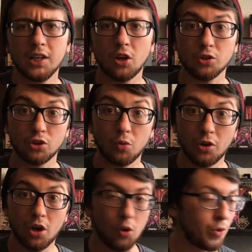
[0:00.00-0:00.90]
I also
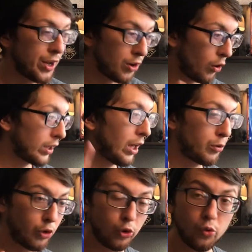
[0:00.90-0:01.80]
know that Dark
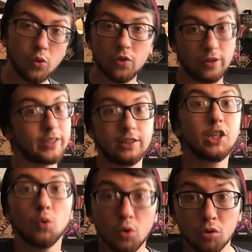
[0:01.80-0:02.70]
Cloud 2, the
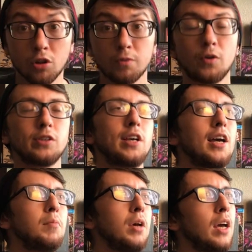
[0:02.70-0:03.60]
sequel to the first
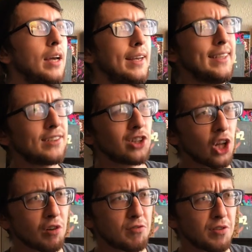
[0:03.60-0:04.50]
game, is
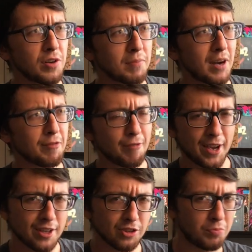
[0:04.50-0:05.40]
loved by
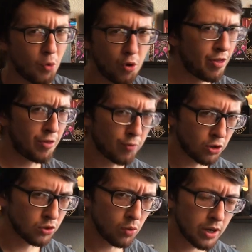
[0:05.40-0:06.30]
fans more than the
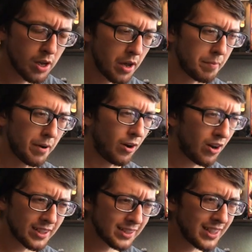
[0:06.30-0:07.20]
first one, but
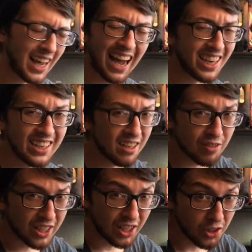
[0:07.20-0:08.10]
honestly, I could
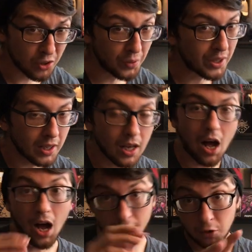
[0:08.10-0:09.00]
never get into it.
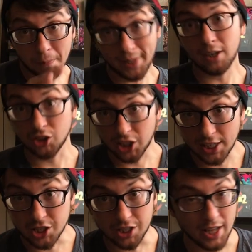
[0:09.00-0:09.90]
I do plan on
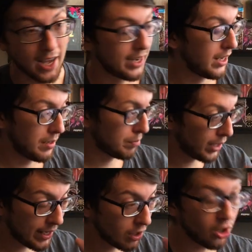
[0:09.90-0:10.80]
changing that and
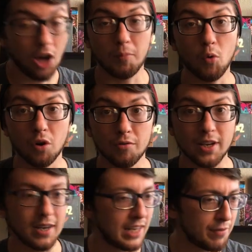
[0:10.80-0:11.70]
playing a lot more
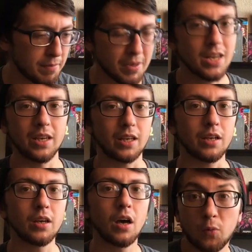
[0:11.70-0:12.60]
of it and even beating
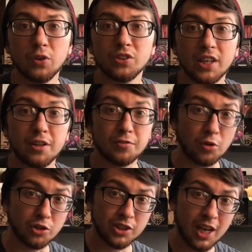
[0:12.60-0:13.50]
it. But I will say the
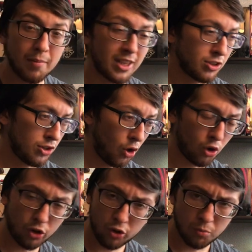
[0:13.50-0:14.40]
first game has a
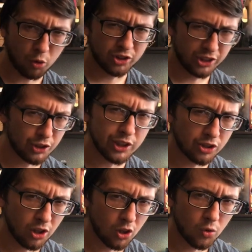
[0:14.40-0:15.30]
darker, more
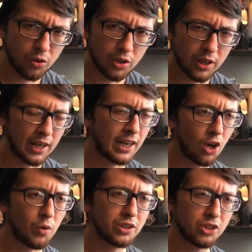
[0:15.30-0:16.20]
serious tone, and
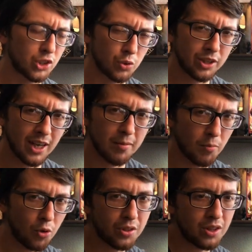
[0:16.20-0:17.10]
I always enjoyed
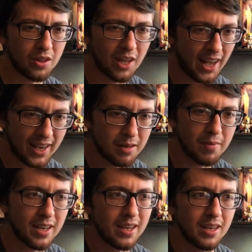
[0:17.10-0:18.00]
that more than the
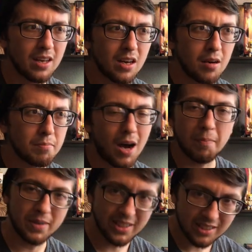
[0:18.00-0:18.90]
anime
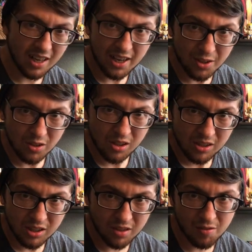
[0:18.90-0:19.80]
poppy style
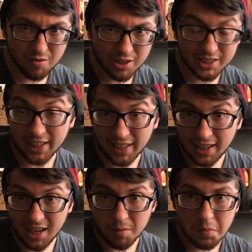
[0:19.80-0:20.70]
of the
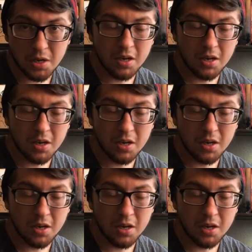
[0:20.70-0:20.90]
second game.